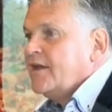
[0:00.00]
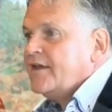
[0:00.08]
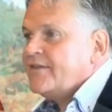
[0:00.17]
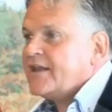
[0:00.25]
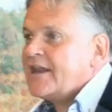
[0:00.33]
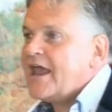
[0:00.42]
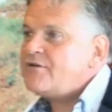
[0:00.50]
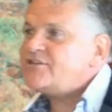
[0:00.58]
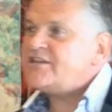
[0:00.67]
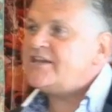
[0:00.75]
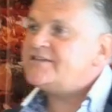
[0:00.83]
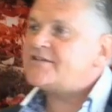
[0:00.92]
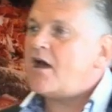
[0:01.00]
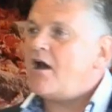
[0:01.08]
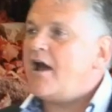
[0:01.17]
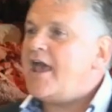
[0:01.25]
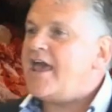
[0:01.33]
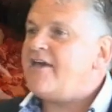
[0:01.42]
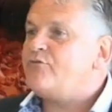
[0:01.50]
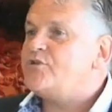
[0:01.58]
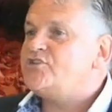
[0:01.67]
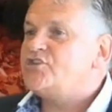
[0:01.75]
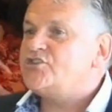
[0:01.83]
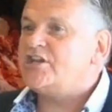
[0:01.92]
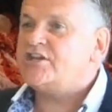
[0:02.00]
The clarity is IF, which is